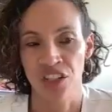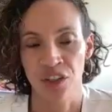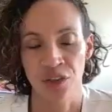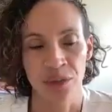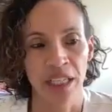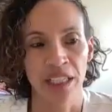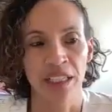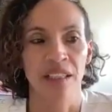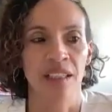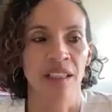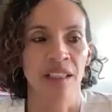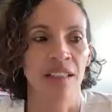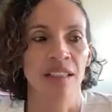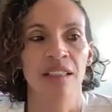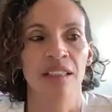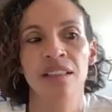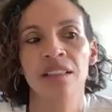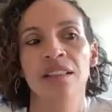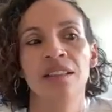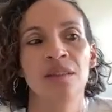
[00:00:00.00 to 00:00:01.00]

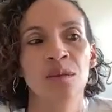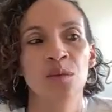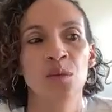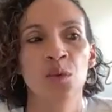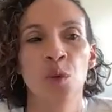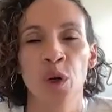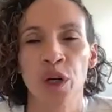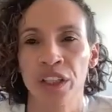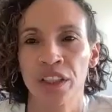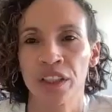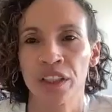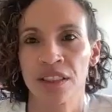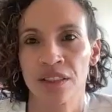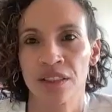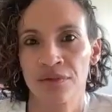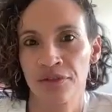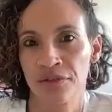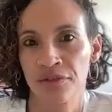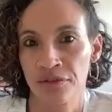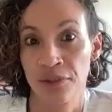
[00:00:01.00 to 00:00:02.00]
generated
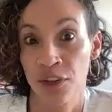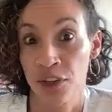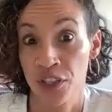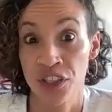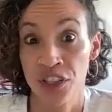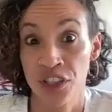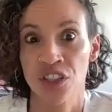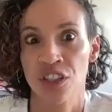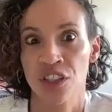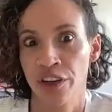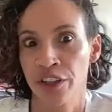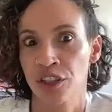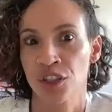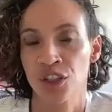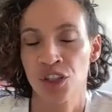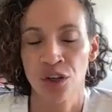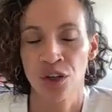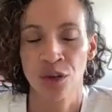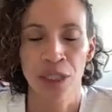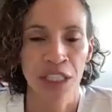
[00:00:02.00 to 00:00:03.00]
works first
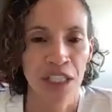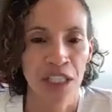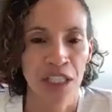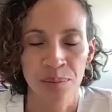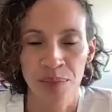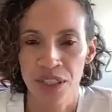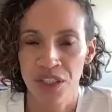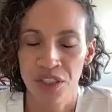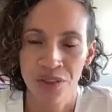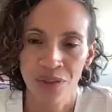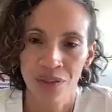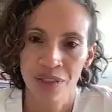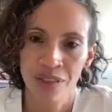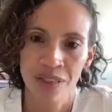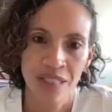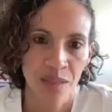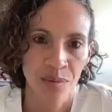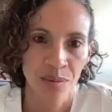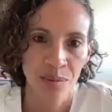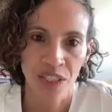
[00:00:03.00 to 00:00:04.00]
started showing up in
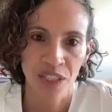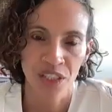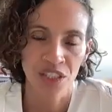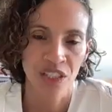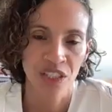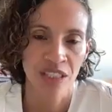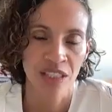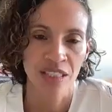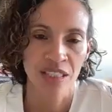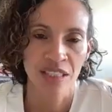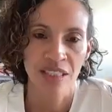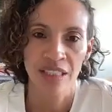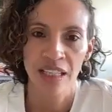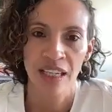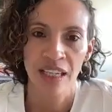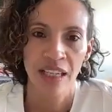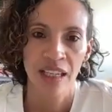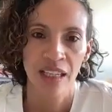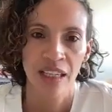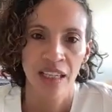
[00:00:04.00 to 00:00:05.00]
student submissions,
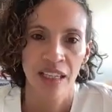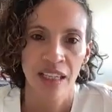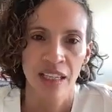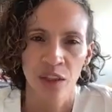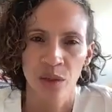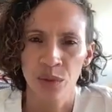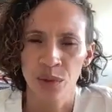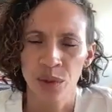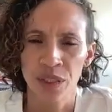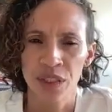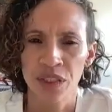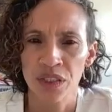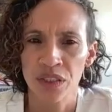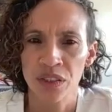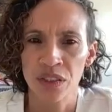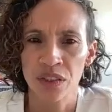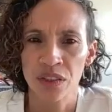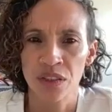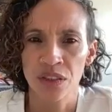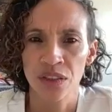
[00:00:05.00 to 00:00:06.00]
it
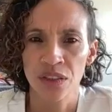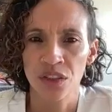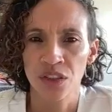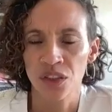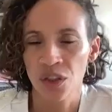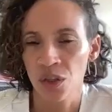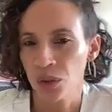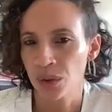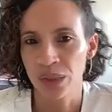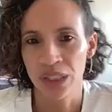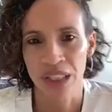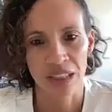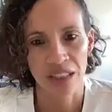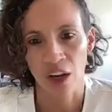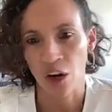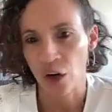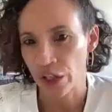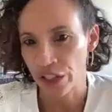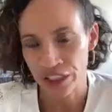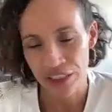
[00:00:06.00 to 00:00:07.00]
was so
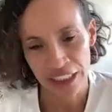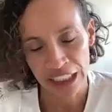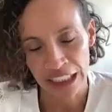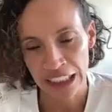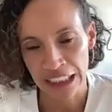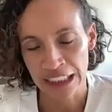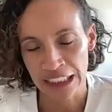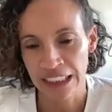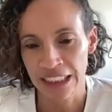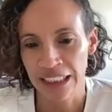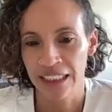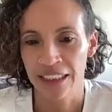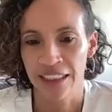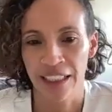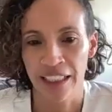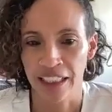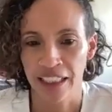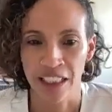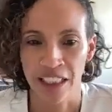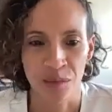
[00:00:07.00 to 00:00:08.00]
disheartening,
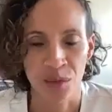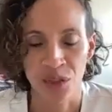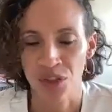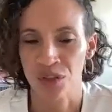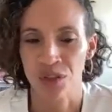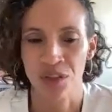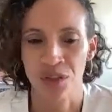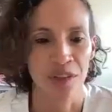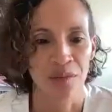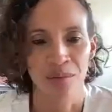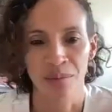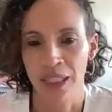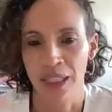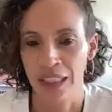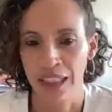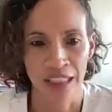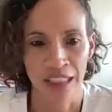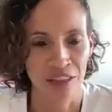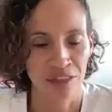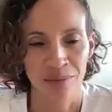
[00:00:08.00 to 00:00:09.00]
like I'm sure
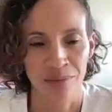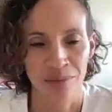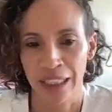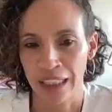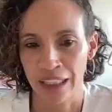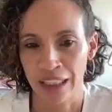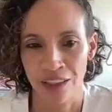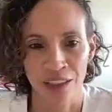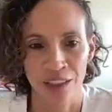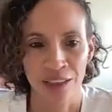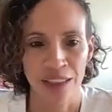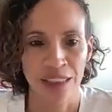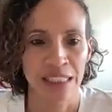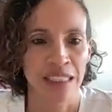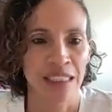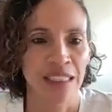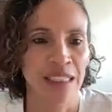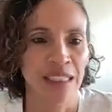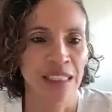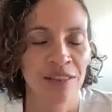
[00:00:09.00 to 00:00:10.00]
many of my
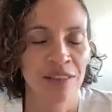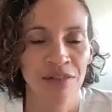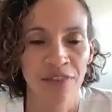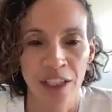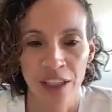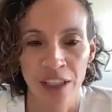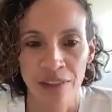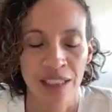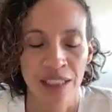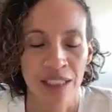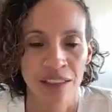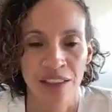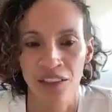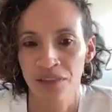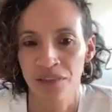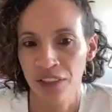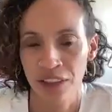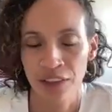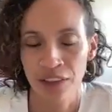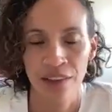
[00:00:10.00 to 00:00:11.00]
colleagues felt and
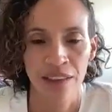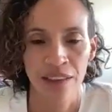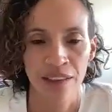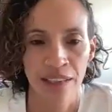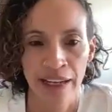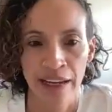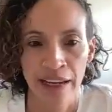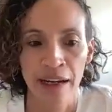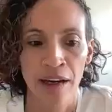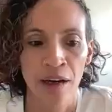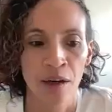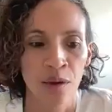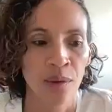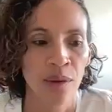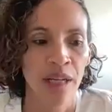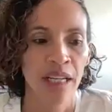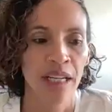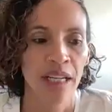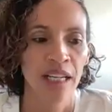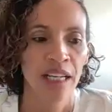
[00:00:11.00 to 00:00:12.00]
are feeling
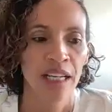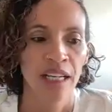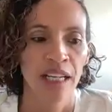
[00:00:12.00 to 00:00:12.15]
now.